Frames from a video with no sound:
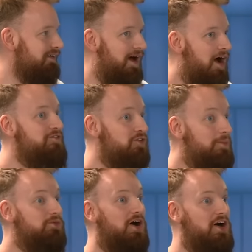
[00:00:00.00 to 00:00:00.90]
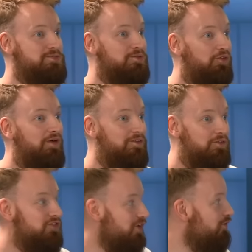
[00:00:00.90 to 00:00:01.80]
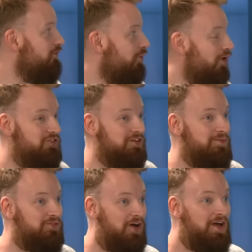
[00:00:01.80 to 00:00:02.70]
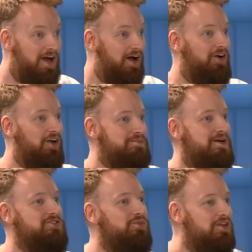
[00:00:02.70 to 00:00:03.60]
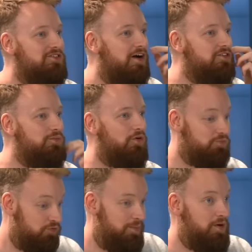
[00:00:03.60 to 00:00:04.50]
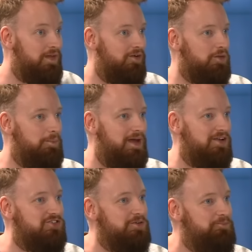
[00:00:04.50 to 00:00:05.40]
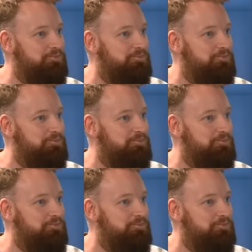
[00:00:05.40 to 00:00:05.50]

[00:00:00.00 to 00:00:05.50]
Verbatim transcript: Like, even I'm gasping for air on the sofa watching them. So I can't imagine what it's like to be on there on the pitch.